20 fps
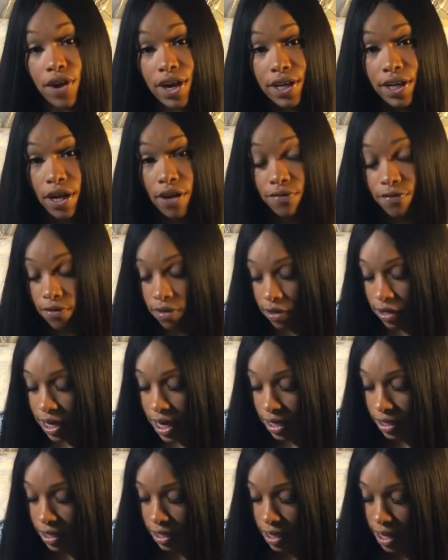right now for
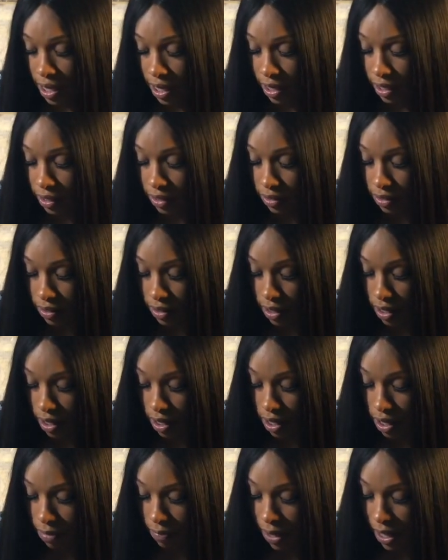$99
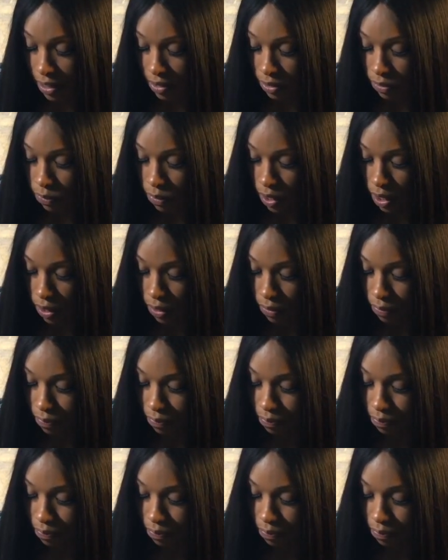as well.